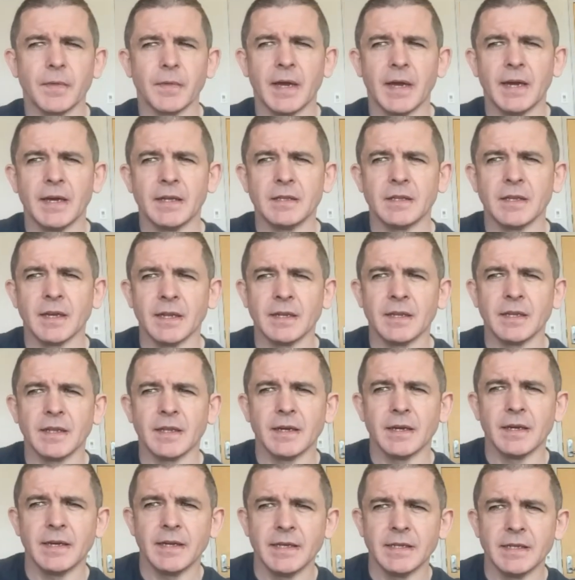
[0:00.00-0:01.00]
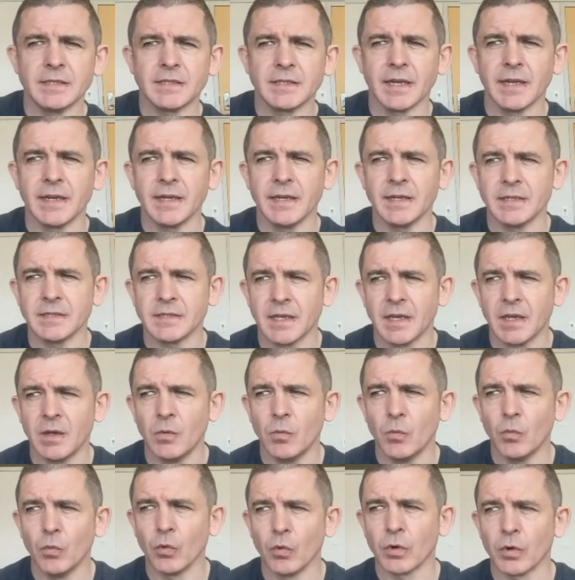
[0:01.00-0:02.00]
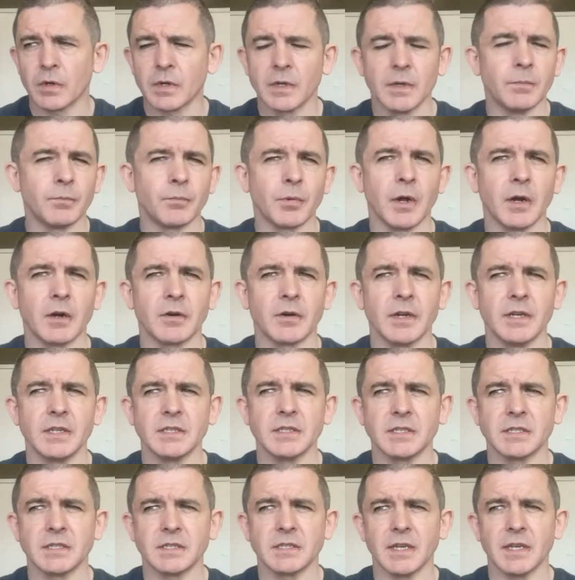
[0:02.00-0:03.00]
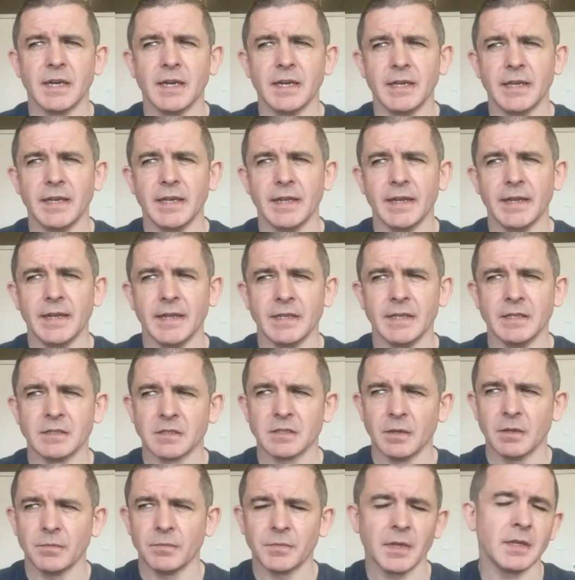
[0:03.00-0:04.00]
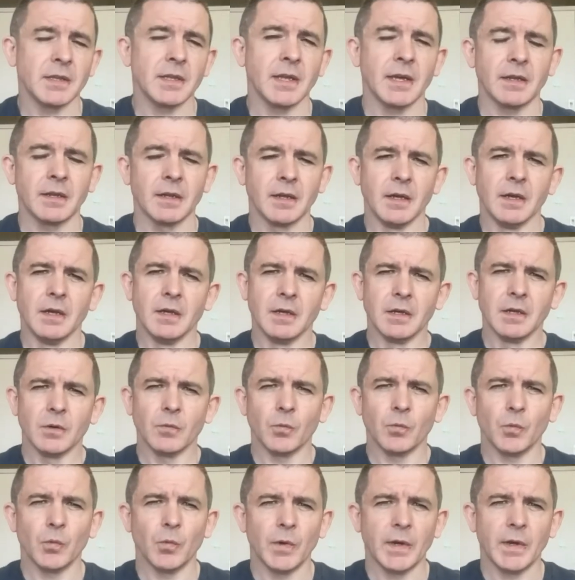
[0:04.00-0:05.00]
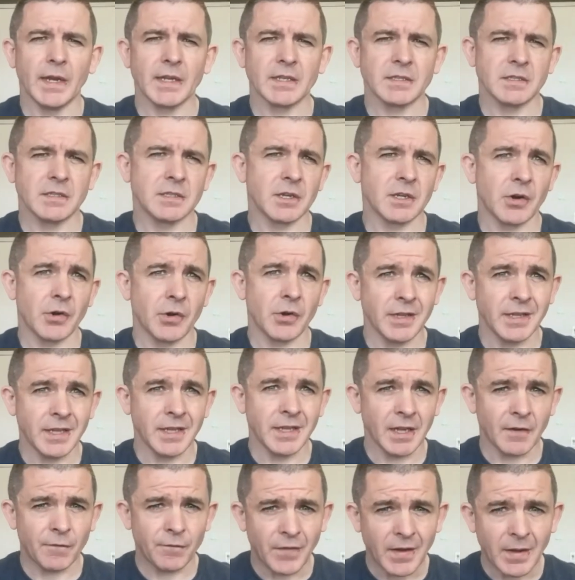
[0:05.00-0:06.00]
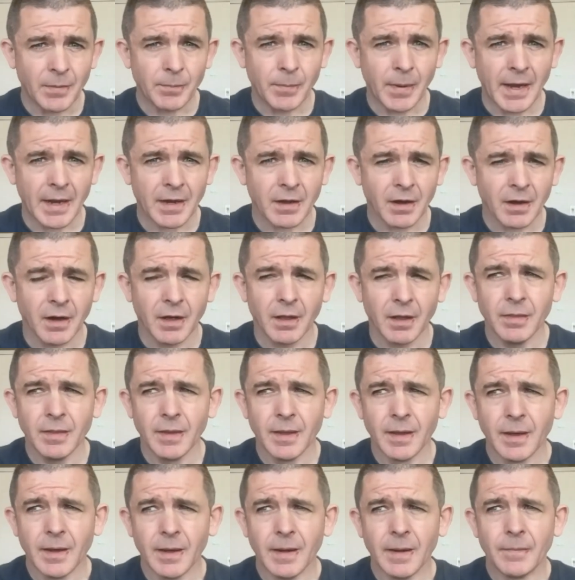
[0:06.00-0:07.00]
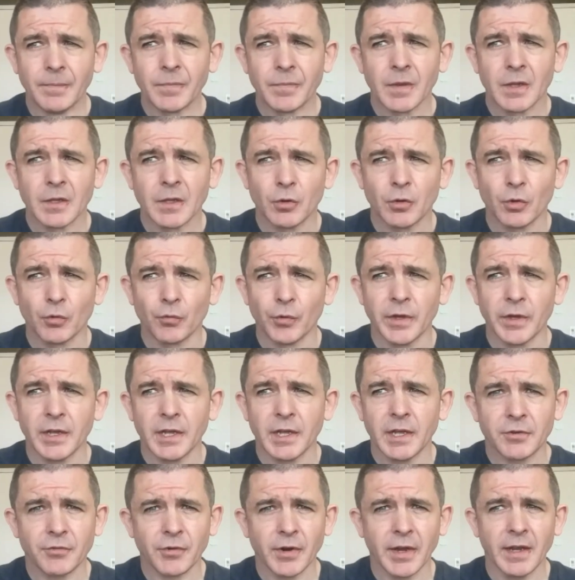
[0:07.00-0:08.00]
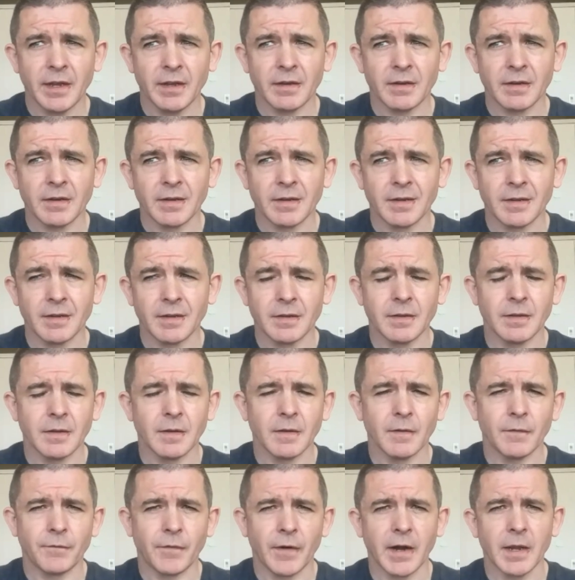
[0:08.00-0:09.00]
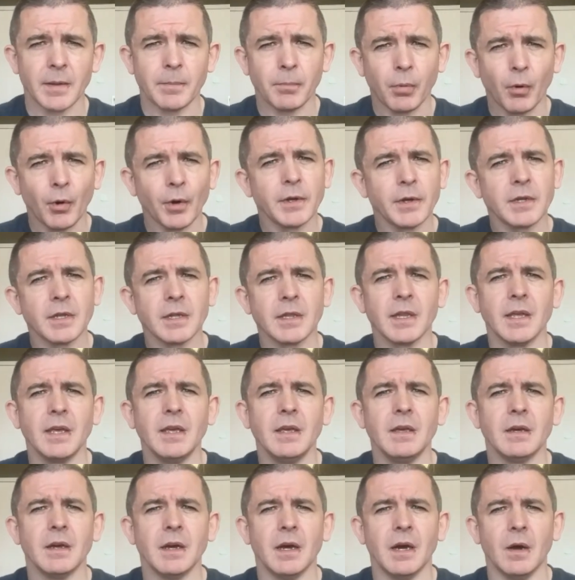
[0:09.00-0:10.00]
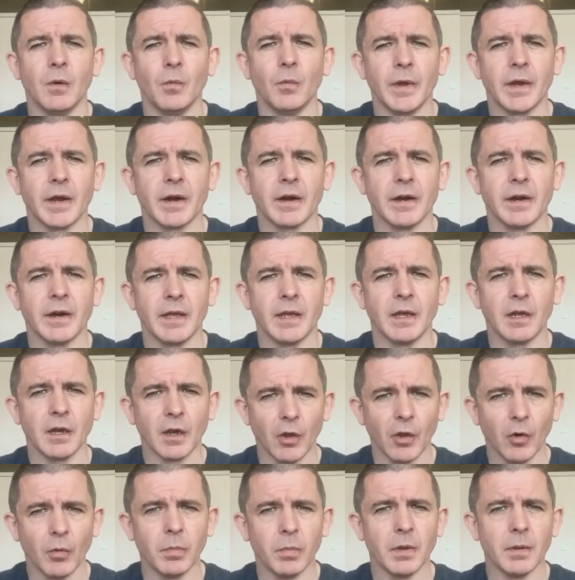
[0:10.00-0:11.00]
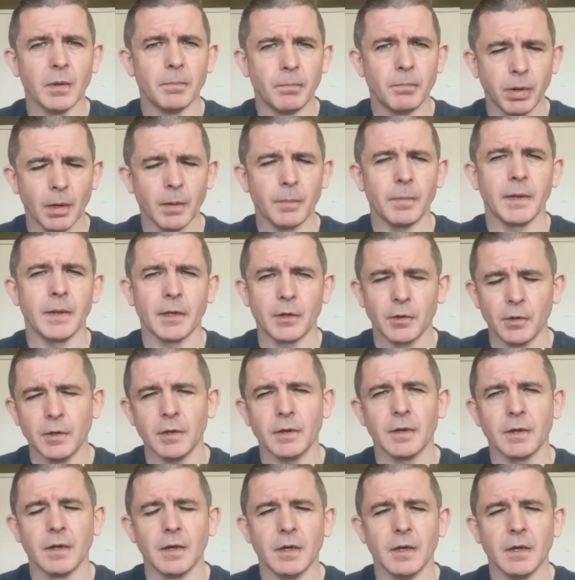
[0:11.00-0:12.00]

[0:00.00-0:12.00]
Uh, the idea is that it is a work in progress, it is something that we necessarily need feedback on. To reiterate very pointedly, uh, we are a global public good.